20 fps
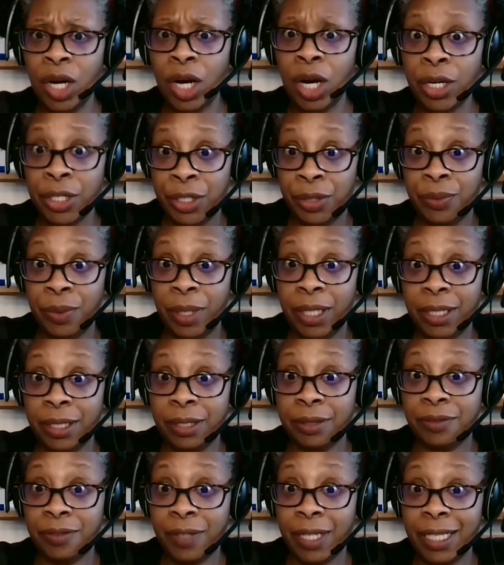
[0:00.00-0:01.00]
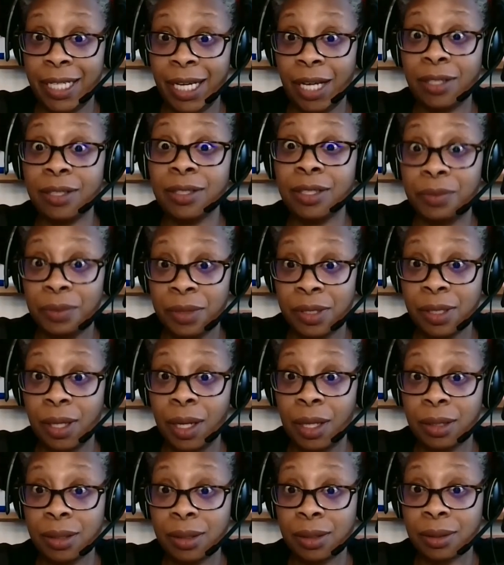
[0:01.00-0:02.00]
Are you ready to find out the
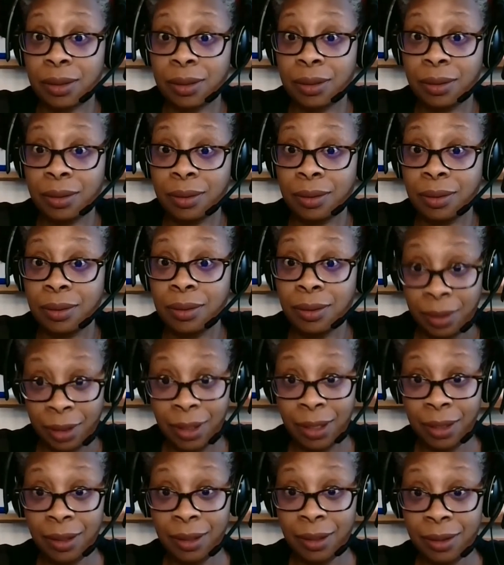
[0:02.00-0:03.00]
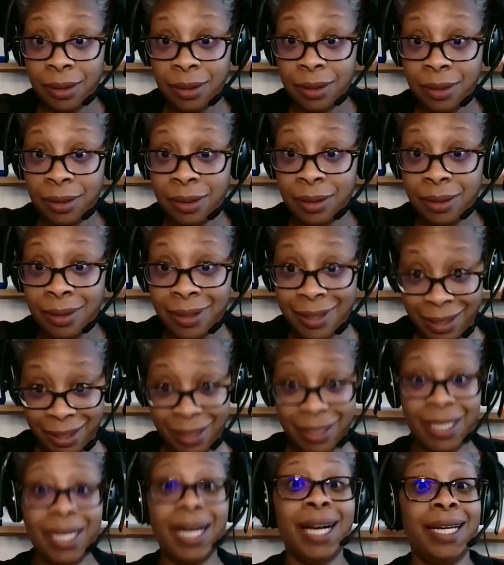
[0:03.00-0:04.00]
results? Huh?
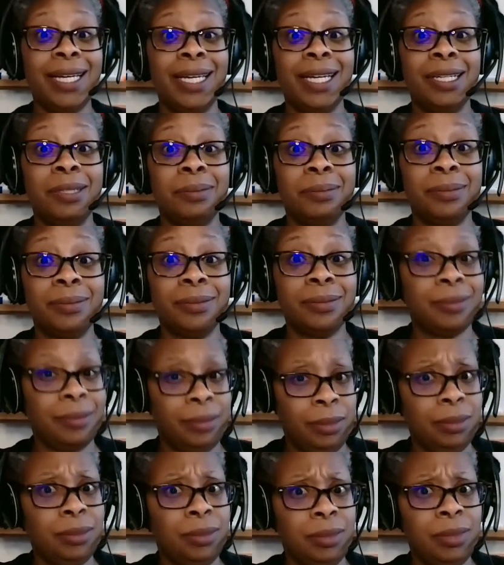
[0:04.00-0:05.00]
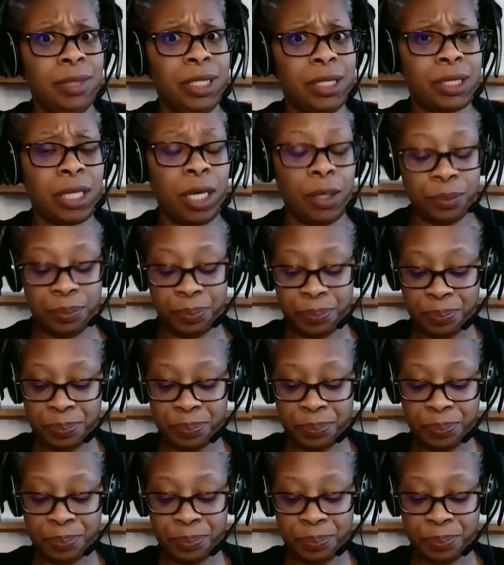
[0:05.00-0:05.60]
I am. Let's go.